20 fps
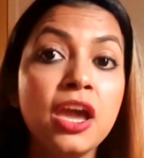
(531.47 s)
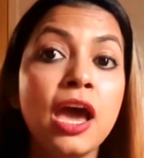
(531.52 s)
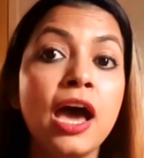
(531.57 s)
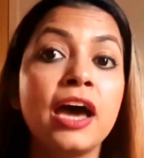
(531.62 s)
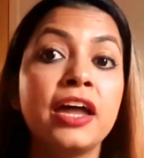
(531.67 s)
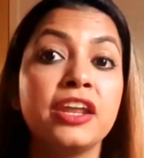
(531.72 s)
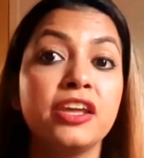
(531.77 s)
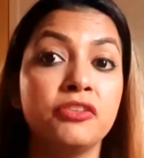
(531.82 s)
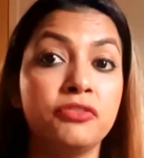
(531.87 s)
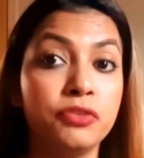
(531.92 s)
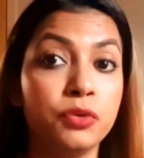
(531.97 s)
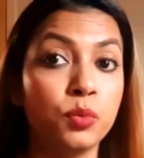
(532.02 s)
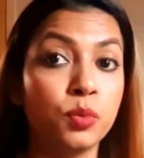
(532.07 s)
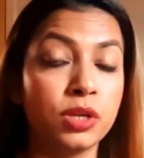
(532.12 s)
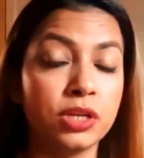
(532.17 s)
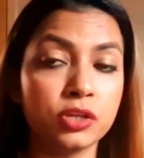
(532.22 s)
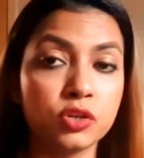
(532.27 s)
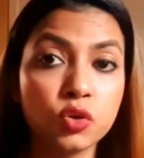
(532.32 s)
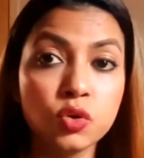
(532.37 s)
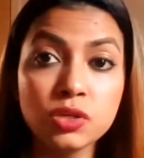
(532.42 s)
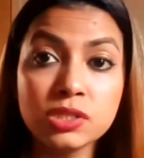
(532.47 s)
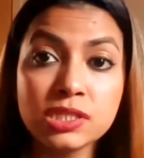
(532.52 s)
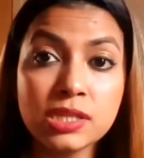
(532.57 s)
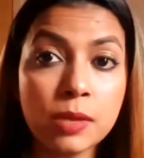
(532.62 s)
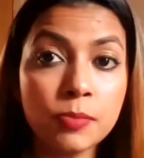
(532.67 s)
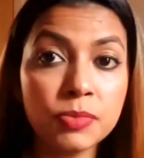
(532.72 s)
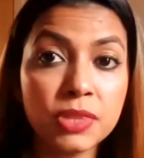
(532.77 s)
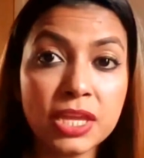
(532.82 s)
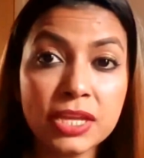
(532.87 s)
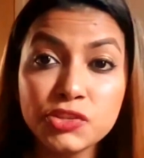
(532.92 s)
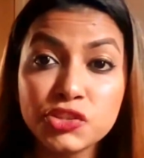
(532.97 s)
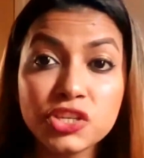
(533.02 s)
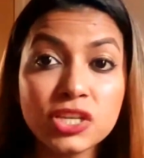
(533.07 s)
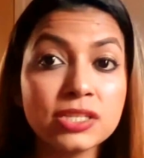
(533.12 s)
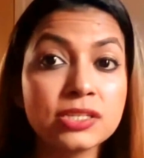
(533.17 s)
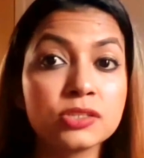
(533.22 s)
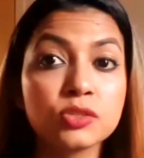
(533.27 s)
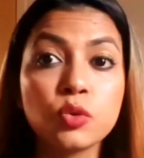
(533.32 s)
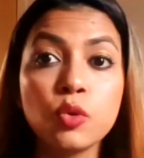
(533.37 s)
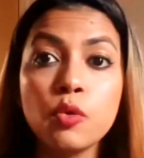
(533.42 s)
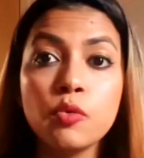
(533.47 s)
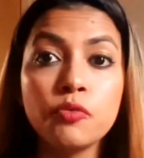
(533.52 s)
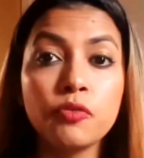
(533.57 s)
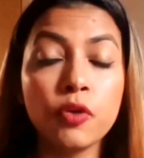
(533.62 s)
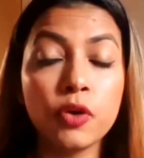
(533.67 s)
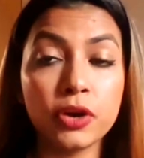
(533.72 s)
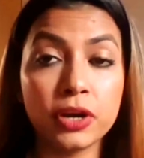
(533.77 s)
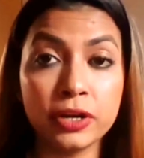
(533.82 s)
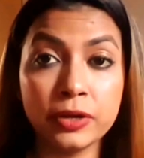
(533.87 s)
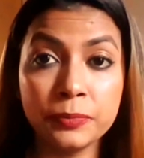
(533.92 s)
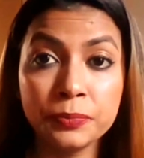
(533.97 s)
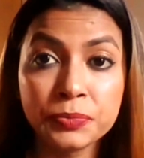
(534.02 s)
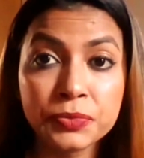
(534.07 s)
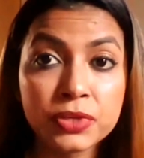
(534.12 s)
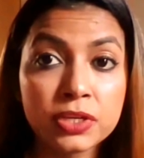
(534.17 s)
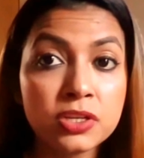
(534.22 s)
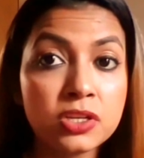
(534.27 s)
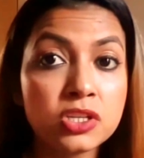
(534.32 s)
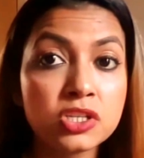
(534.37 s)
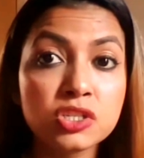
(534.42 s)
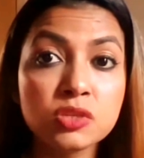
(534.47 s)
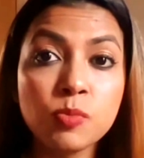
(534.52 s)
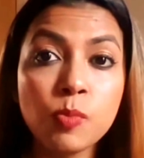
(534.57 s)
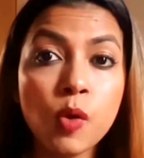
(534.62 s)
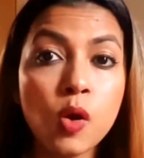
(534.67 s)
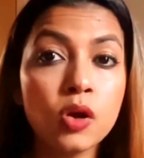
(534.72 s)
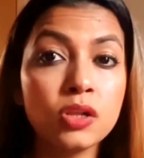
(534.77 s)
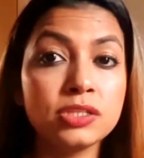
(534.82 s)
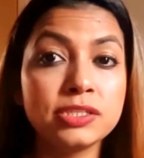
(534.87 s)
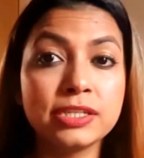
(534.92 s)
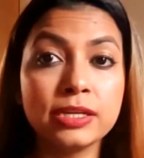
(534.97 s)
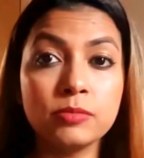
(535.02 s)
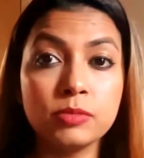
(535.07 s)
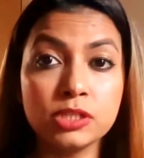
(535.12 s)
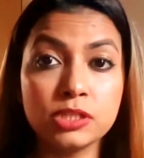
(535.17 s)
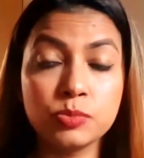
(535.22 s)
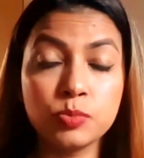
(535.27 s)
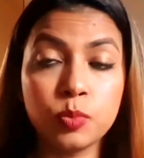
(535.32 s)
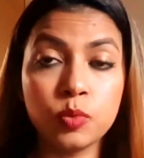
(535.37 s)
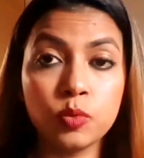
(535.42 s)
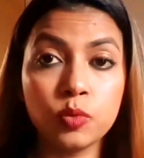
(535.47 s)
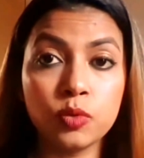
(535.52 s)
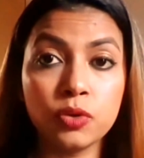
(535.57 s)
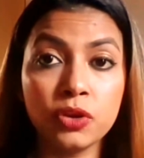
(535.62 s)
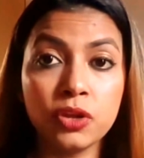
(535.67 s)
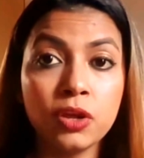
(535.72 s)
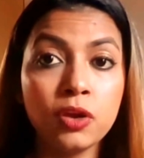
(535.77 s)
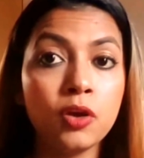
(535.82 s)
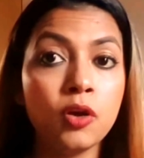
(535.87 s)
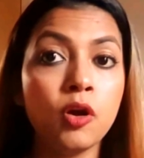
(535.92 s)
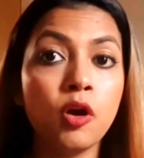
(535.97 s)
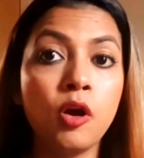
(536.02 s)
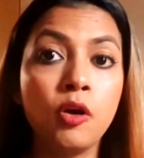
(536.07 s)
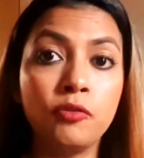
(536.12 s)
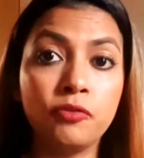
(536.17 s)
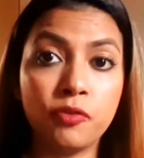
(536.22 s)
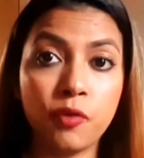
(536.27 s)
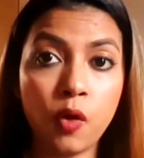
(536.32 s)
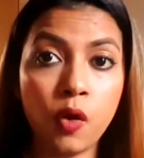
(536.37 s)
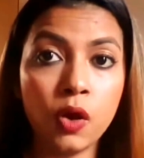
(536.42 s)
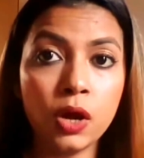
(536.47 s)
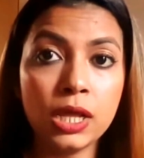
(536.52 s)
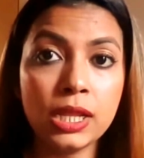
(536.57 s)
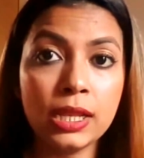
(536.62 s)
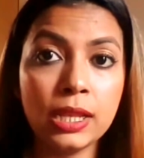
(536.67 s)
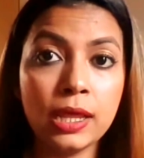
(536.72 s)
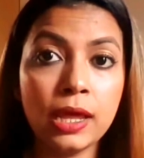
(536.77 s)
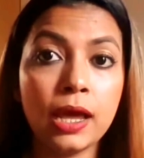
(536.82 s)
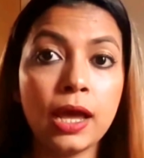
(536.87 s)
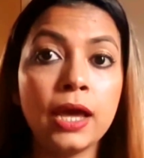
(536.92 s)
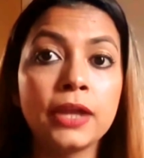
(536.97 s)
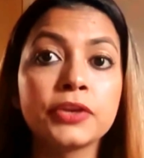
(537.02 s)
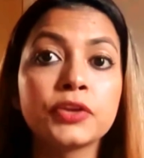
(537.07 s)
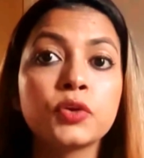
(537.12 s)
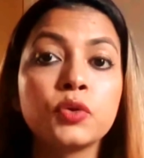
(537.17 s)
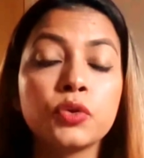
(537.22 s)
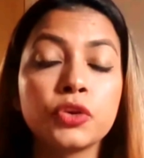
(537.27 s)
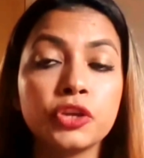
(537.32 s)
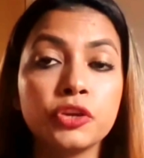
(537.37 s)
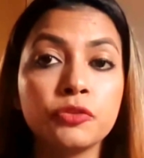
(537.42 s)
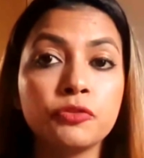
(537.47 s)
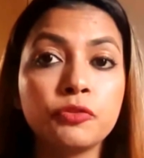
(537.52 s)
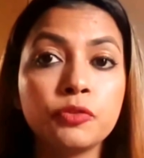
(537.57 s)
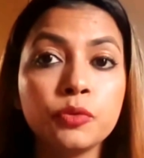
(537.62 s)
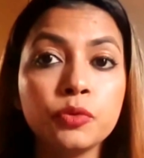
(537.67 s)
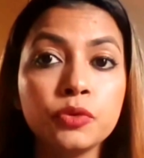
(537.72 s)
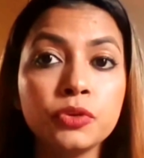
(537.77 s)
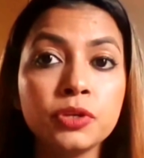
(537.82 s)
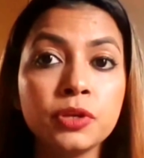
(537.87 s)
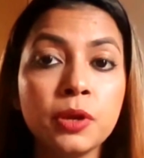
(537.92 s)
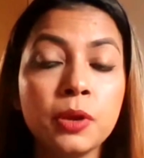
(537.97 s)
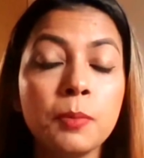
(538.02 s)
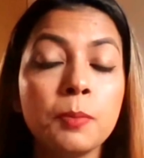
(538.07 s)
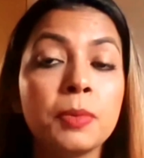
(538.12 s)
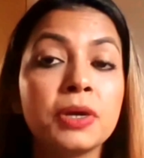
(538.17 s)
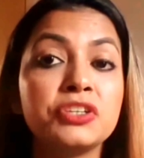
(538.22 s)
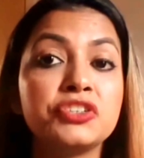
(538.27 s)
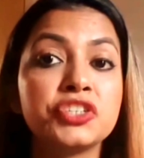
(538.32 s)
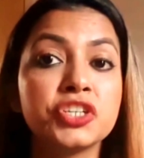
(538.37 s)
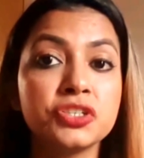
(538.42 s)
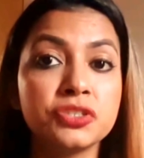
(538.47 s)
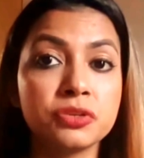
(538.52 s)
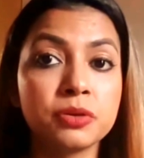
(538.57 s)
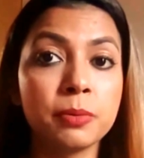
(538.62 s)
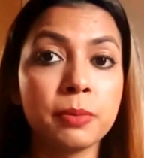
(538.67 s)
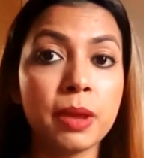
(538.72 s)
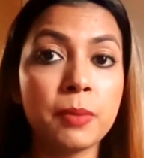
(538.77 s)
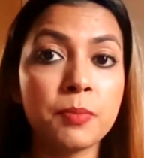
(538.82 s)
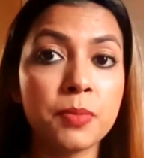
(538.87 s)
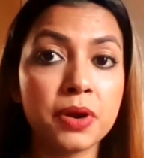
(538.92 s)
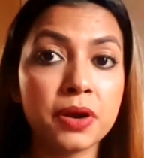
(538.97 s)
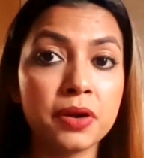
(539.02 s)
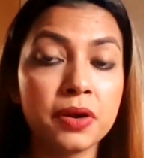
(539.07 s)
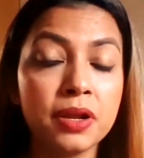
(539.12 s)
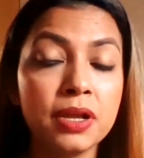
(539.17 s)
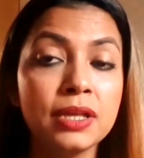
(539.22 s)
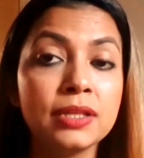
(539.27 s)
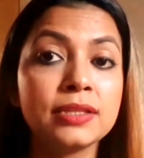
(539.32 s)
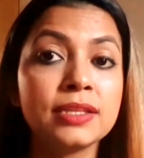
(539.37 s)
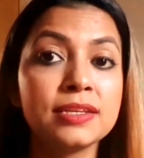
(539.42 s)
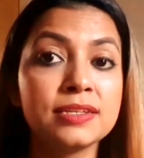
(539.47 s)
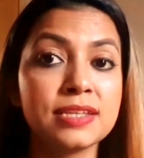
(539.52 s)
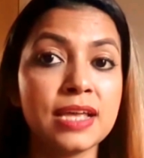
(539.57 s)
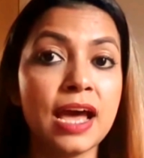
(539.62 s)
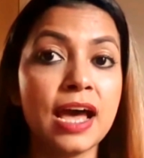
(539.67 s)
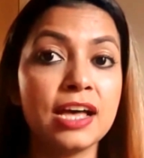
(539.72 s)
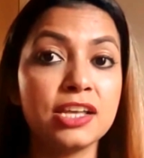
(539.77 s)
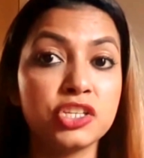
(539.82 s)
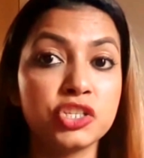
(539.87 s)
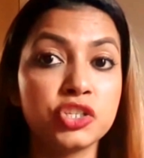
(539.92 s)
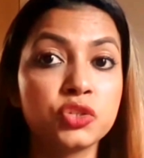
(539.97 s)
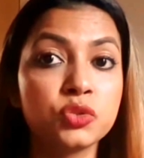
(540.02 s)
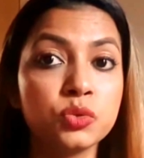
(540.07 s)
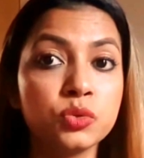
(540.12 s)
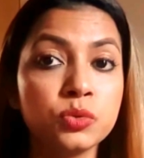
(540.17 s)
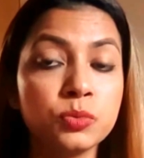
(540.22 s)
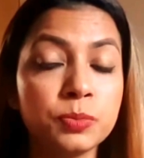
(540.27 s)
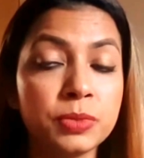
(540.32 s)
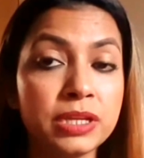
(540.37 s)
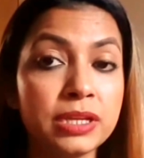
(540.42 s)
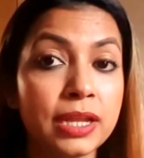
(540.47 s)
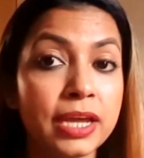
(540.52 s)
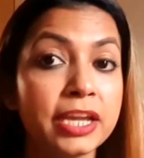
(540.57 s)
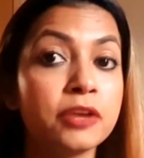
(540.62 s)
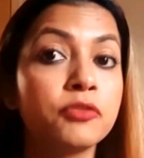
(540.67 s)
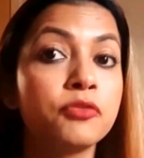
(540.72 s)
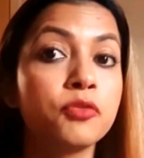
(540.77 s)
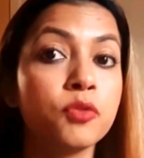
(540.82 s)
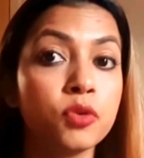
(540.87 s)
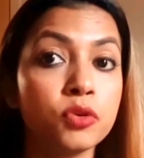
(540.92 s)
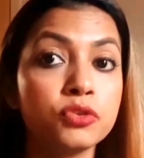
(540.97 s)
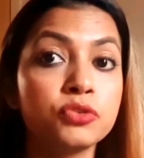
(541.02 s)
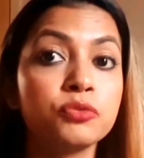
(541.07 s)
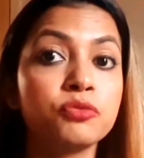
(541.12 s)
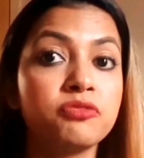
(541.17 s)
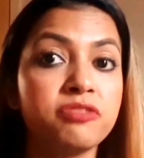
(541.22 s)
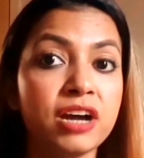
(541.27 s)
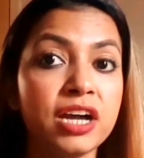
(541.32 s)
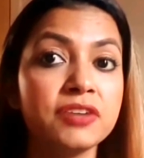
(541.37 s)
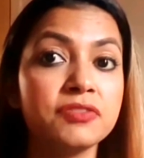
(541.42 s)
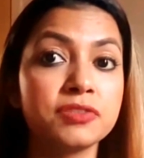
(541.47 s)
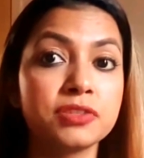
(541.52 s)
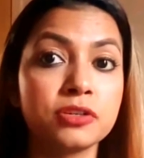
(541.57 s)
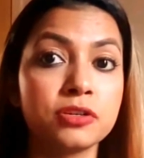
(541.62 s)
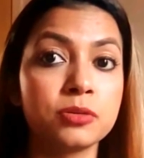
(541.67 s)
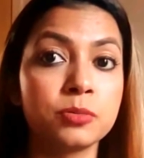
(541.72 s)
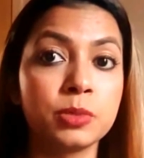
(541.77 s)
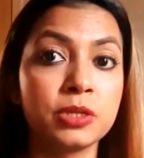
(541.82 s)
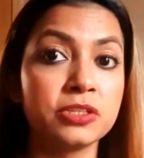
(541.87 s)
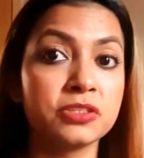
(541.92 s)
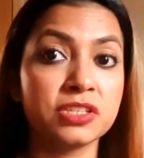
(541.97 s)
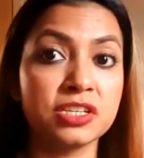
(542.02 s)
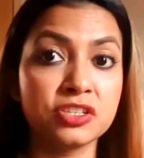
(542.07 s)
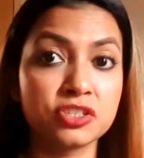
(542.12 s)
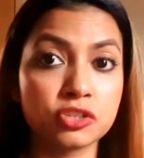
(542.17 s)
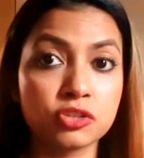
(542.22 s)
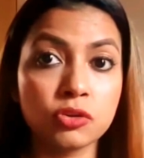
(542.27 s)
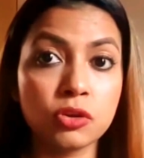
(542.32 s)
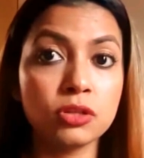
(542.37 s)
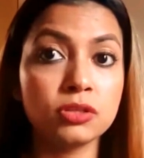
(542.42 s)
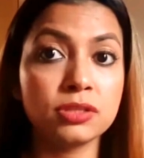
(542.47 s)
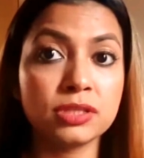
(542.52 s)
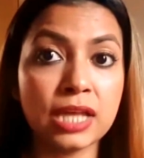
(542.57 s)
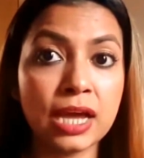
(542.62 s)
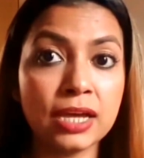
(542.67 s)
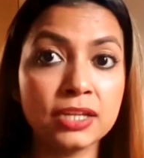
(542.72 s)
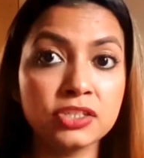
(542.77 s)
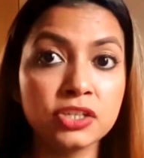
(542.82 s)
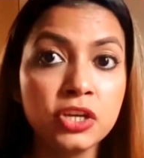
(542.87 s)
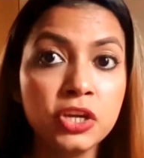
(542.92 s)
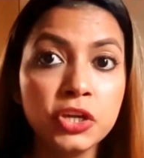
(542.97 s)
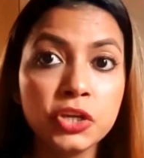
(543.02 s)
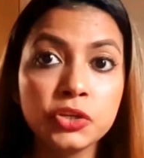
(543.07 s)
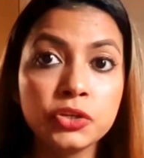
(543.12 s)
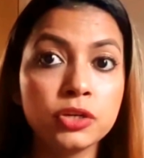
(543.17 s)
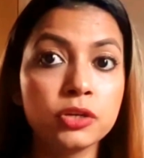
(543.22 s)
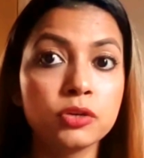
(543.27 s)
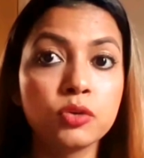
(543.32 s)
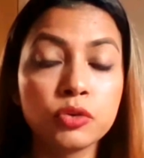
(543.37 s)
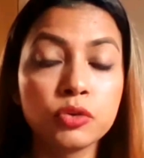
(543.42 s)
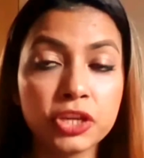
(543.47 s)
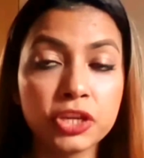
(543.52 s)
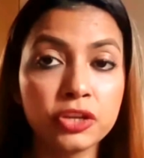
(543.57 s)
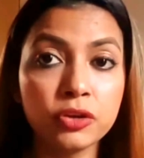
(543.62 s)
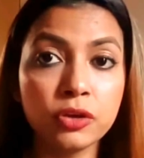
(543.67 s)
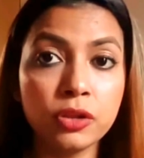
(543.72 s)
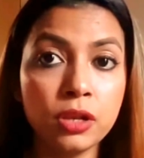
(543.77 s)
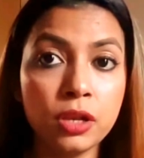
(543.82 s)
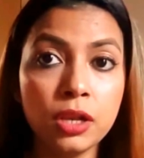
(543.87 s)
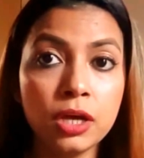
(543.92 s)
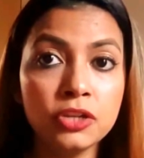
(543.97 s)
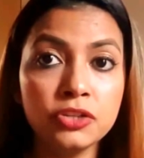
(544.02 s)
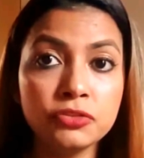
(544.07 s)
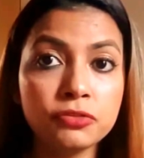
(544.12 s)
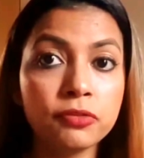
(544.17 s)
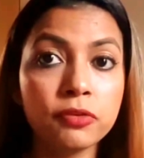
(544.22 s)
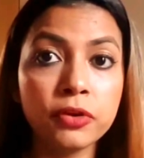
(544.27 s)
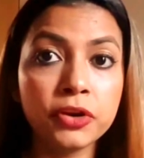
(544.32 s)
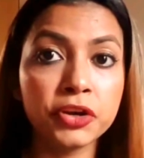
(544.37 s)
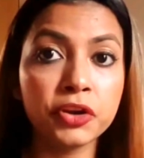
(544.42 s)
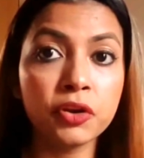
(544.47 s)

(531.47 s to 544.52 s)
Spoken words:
And if you want to cook something, just go for a small tablespoon of oil and cook your food. But just remember, this has to be like 4 to 5 servings. It's not that you're cooking your lunch for